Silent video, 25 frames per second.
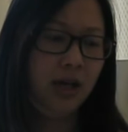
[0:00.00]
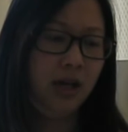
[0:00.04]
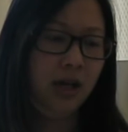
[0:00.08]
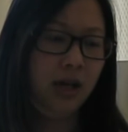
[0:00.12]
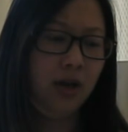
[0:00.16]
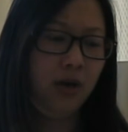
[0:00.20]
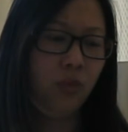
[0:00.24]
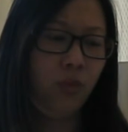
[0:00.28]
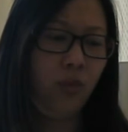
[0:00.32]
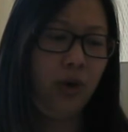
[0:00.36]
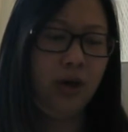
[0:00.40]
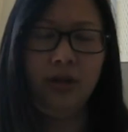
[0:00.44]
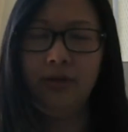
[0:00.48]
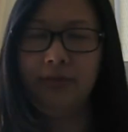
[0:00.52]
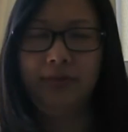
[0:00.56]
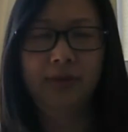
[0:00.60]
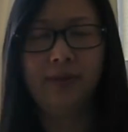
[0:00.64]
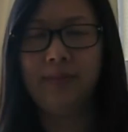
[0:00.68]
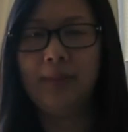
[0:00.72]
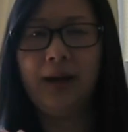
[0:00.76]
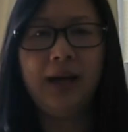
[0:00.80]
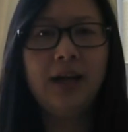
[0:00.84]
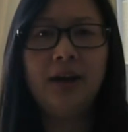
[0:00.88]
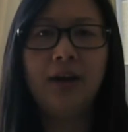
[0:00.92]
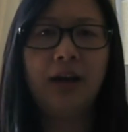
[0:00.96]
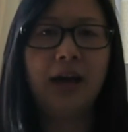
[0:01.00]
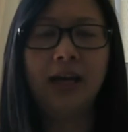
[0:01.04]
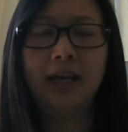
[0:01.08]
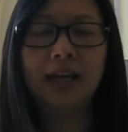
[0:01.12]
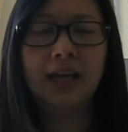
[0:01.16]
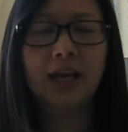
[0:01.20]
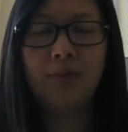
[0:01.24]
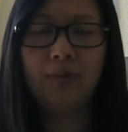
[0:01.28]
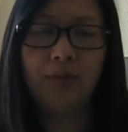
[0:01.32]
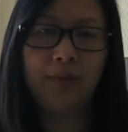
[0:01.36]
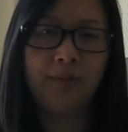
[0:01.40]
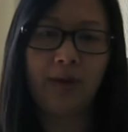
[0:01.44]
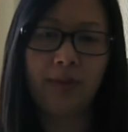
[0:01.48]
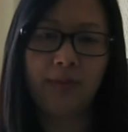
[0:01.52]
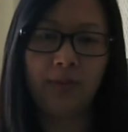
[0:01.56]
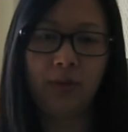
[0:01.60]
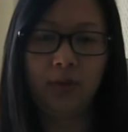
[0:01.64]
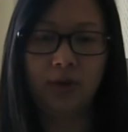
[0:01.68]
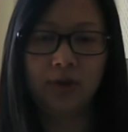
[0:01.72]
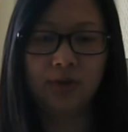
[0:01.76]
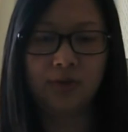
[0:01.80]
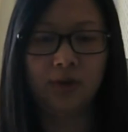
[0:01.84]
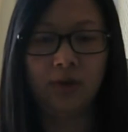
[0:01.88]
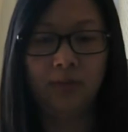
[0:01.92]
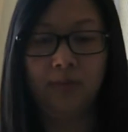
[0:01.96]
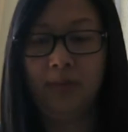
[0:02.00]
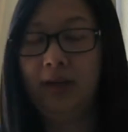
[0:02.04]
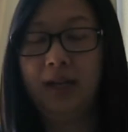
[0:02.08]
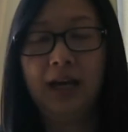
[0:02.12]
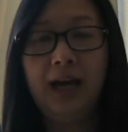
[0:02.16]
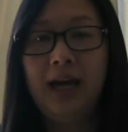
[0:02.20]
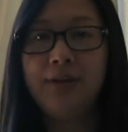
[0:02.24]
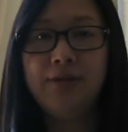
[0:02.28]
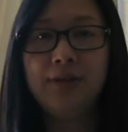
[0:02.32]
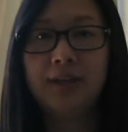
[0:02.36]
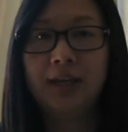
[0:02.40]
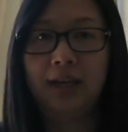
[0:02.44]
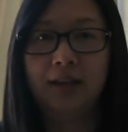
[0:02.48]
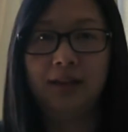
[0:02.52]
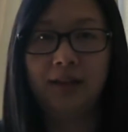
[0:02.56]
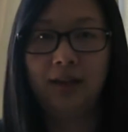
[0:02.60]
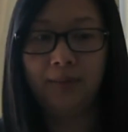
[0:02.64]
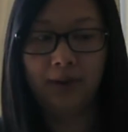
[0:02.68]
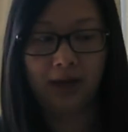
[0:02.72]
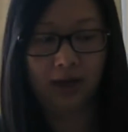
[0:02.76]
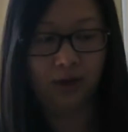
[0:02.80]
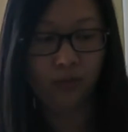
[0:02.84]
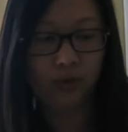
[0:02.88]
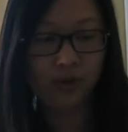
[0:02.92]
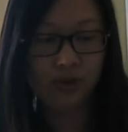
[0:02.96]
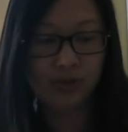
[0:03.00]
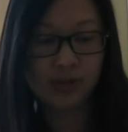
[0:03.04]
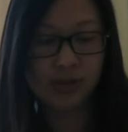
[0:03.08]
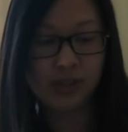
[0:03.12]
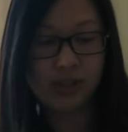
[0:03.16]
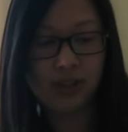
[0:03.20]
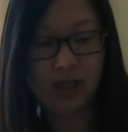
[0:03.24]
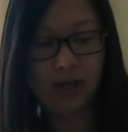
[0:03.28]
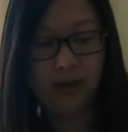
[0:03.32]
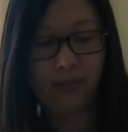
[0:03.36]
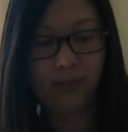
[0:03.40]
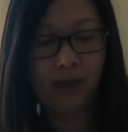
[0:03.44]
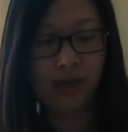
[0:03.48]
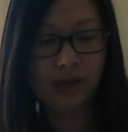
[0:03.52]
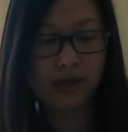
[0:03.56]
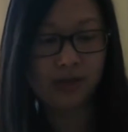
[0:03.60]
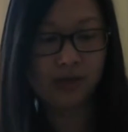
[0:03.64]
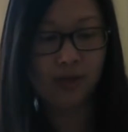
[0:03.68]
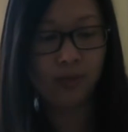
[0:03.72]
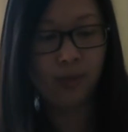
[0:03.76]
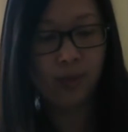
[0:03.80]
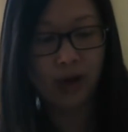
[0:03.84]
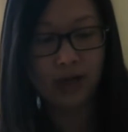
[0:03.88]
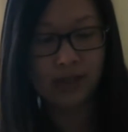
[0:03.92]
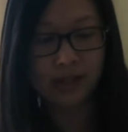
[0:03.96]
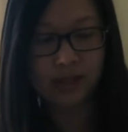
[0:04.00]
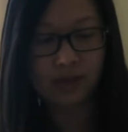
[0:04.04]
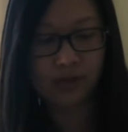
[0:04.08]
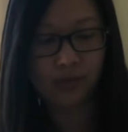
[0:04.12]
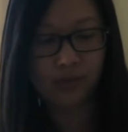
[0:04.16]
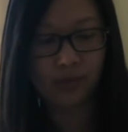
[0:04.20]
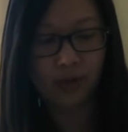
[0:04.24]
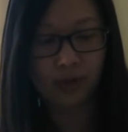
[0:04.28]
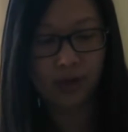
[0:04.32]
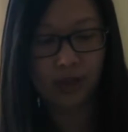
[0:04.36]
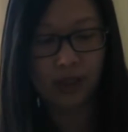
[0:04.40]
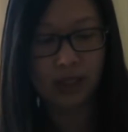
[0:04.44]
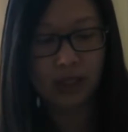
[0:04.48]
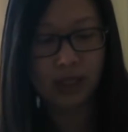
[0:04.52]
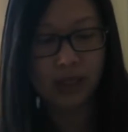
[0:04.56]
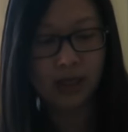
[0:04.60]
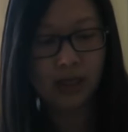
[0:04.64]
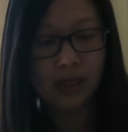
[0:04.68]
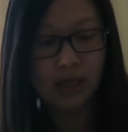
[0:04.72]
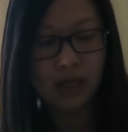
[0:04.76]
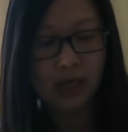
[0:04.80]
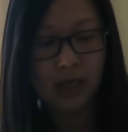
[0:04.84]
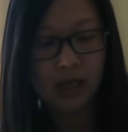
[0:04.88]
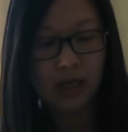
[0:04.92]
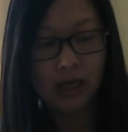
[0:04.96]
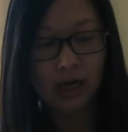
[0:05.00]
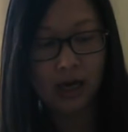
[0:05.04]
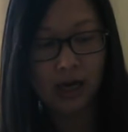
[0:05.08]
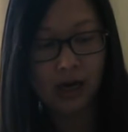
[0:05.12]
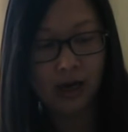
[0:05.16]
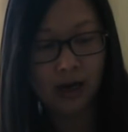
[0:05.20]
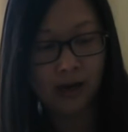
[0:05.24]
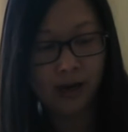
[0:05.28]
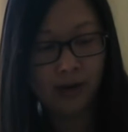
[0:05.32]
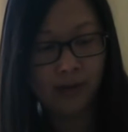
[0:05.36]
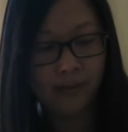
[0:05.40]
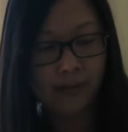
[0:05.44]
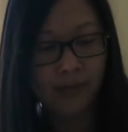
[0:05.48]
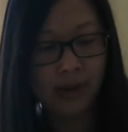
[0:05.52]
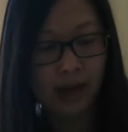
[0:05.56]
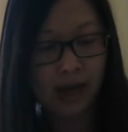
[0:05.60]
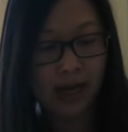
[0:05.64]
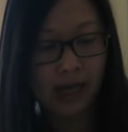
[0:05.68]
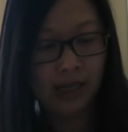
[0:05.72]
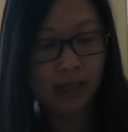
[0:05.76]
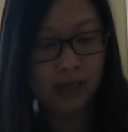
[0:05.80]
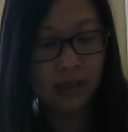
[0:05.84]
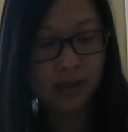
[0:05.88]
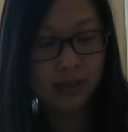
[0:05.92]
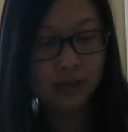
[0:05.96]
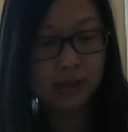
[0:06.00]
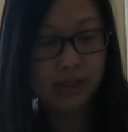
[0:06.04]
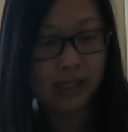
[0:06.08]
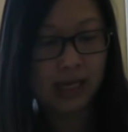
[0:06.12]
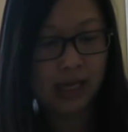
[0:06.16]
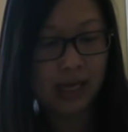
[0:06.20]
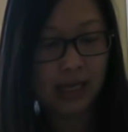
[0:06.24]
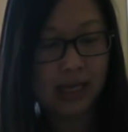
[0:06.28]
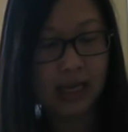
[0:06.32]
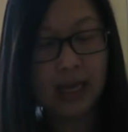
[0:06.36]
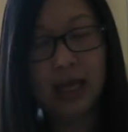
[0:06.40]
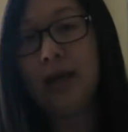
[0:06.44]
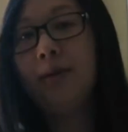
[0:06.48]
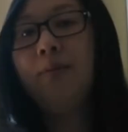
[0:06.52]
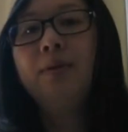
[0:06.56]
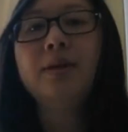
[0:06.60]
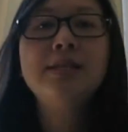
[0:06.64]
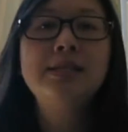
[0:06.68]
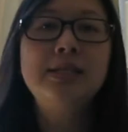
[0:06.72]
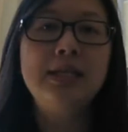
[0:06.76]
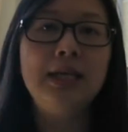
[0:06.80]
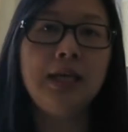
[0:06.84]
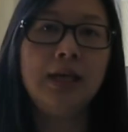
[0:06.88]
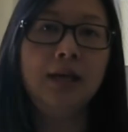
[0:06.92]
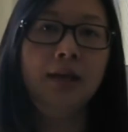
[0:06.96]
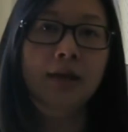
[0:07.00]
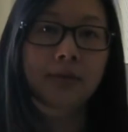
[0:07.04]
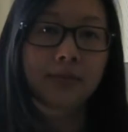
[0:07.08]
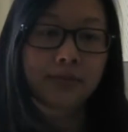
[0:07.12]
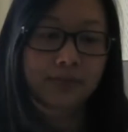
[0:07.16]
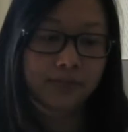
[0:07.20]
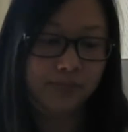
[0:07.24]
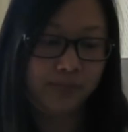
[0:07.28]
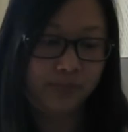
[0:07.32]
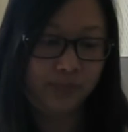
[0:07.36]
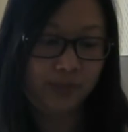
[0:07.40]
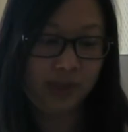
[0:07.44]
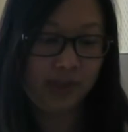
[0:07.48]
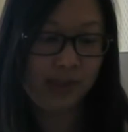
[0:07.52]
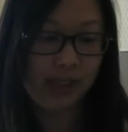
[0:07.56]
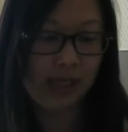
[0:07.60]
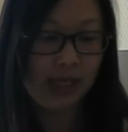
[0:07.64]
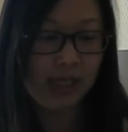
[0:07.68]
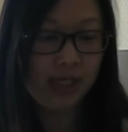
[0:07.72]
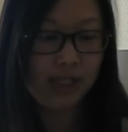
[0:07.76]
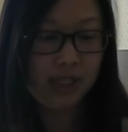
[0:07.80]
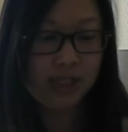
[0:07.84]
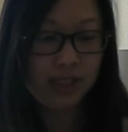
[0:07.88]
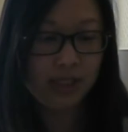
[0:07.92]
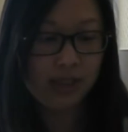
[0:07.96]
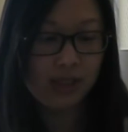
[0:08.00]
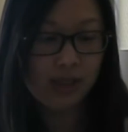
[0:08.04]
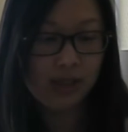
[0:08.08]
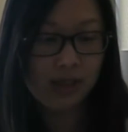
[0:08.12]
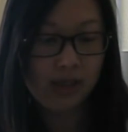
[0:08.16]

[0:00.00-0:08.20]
One of them. I can't remember which one, but I had to kick them out, which was a shame because their prices are pretty good. I looked at ABC Stitch.